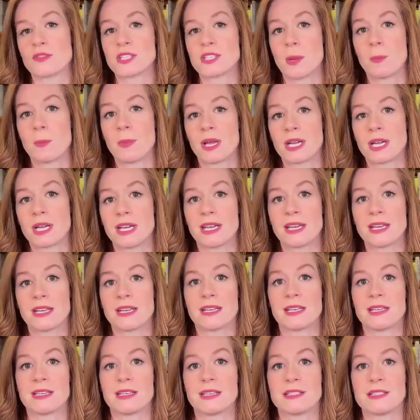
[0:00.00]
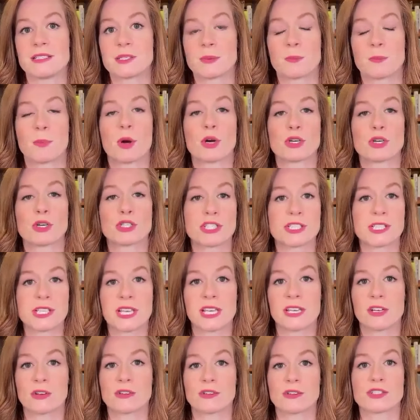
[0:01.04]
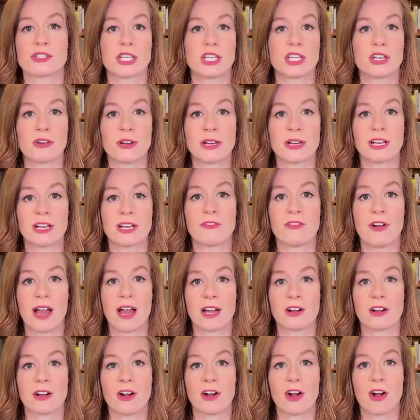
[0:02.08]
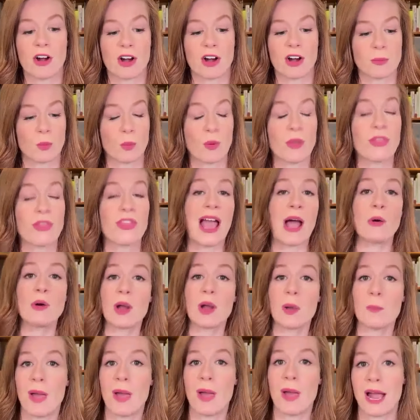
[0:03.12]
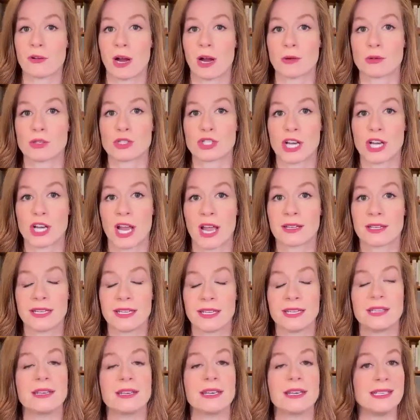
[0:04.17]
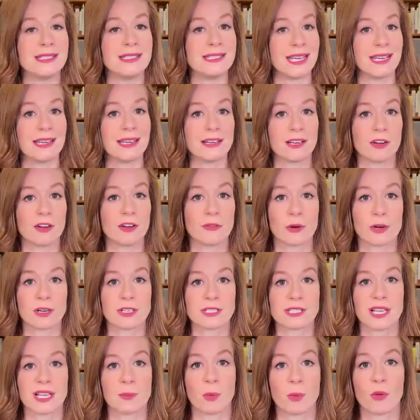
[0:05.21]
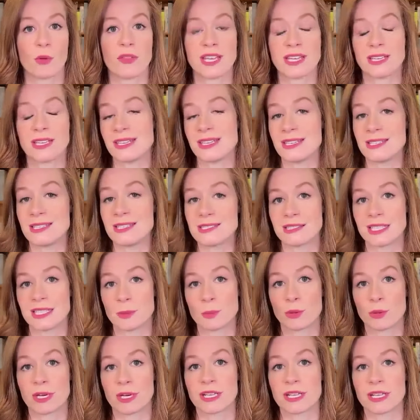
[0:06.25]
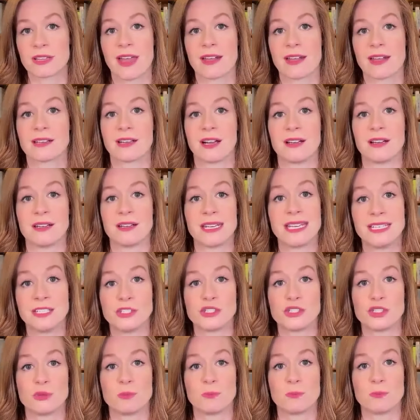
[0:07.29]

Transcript: If somebody is purchasing or securing a firearm without a background check in Indiana, for example, they can easily bring that gun into